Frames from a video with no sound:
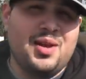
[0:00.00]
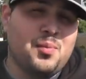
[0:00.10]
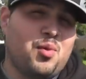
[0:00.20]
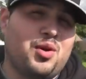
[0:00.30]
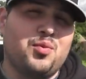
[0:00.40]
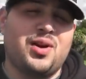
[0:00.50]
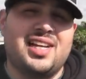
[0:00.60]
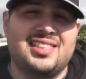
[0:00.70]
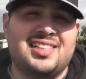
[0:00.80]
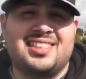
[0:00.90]
Born and
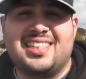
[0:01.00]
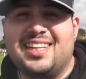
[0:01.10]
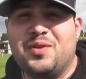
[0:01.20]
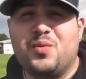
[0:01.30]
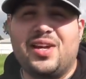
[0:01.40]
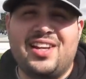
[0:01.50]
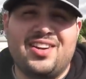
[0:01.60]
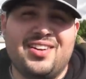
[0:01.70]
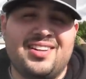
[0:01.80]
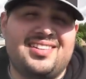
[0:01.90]
raised in the city of
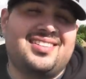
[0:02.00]
Whittier.